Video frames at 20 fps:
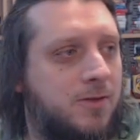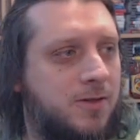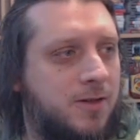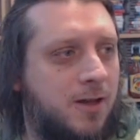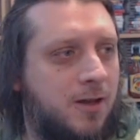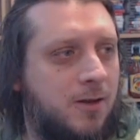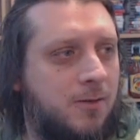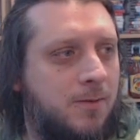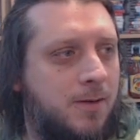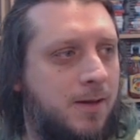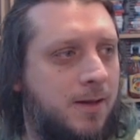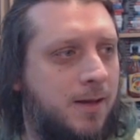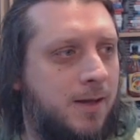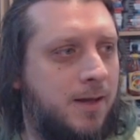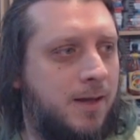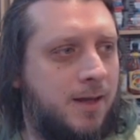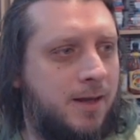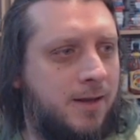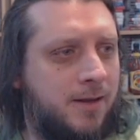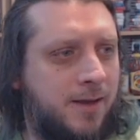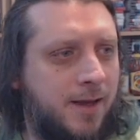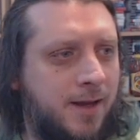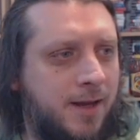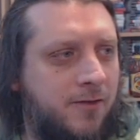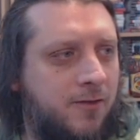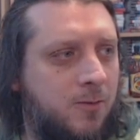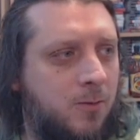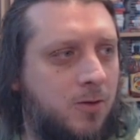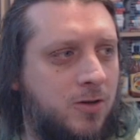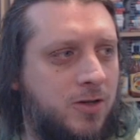So, thank
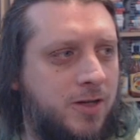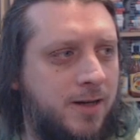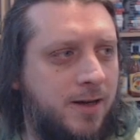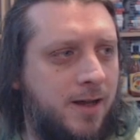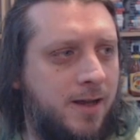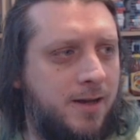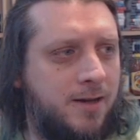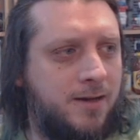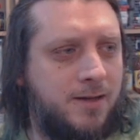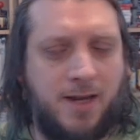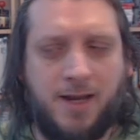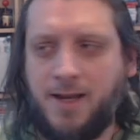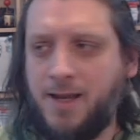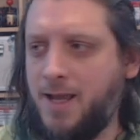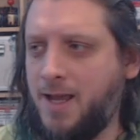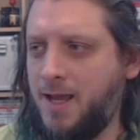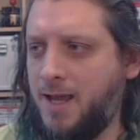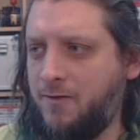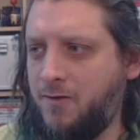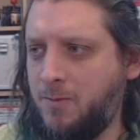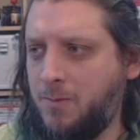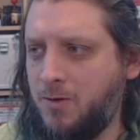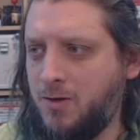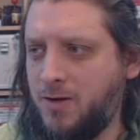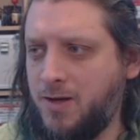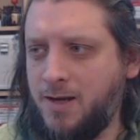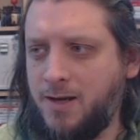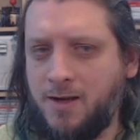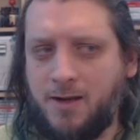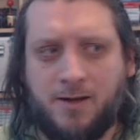you for watching, and take care,
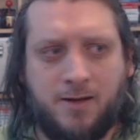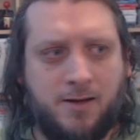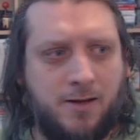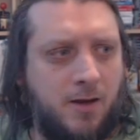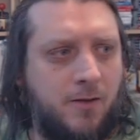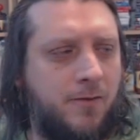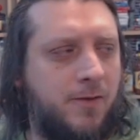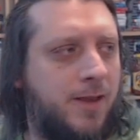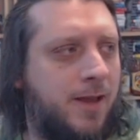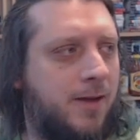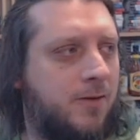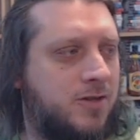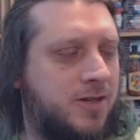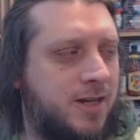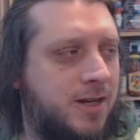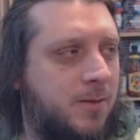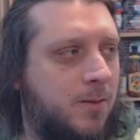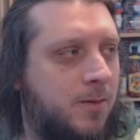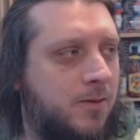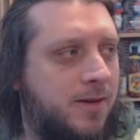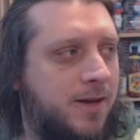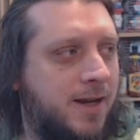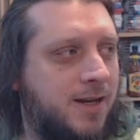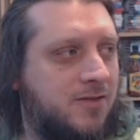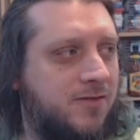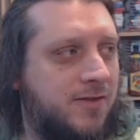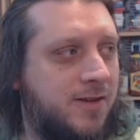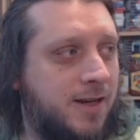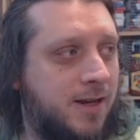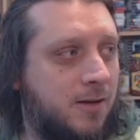everybody, and hopefully I'll see you on the
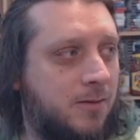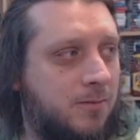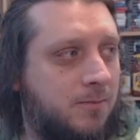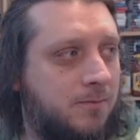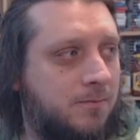next video.